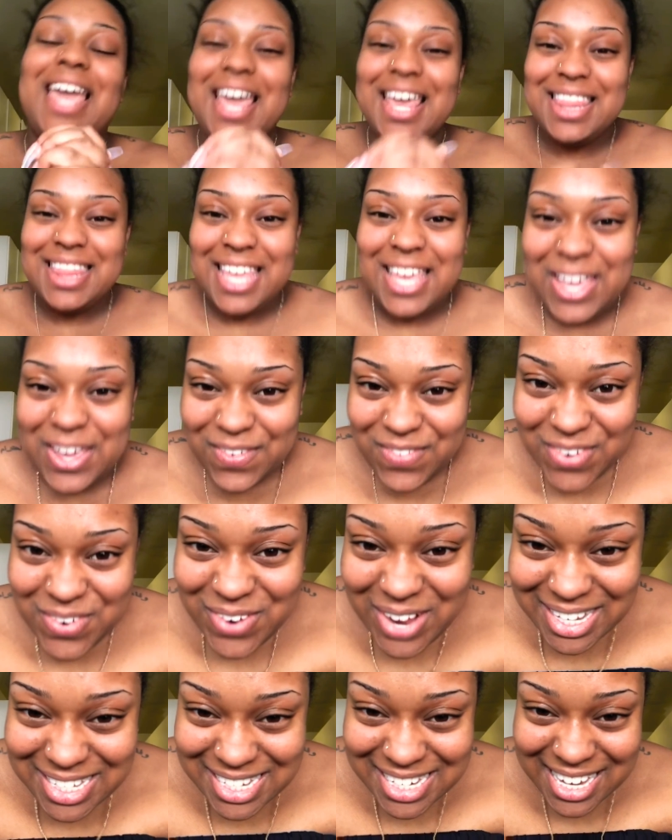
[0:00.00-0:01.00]
thank you for
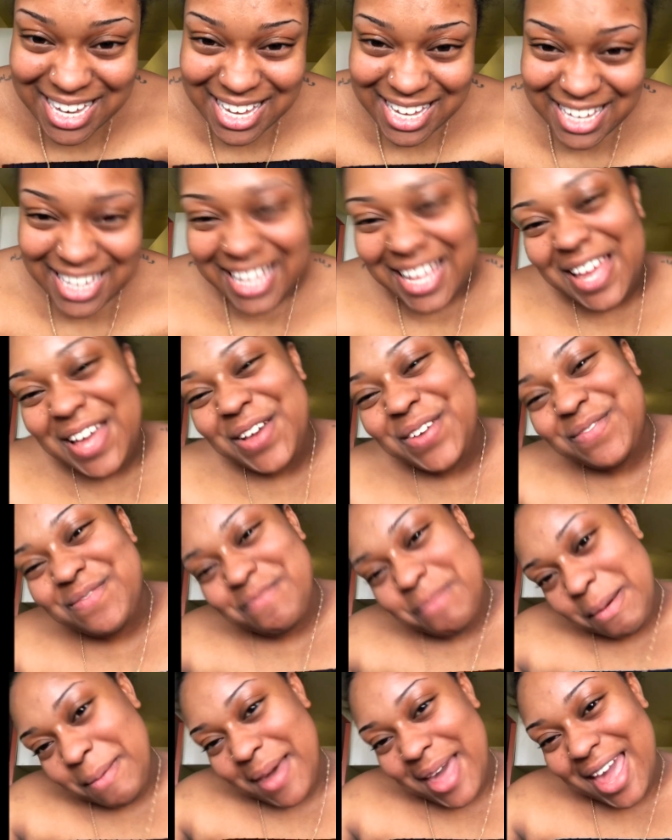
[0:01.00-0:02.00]
watching.
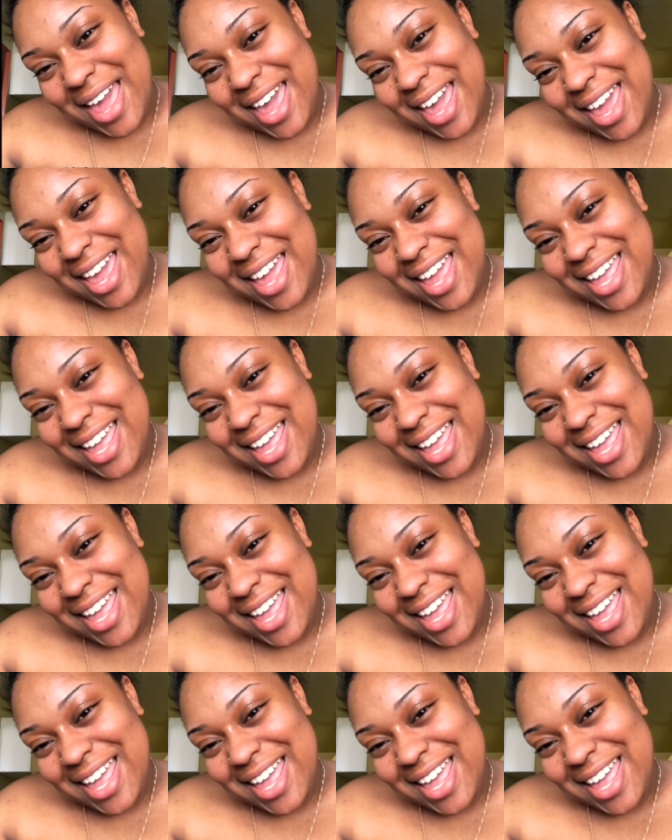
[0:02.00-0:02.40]
Bye-bye.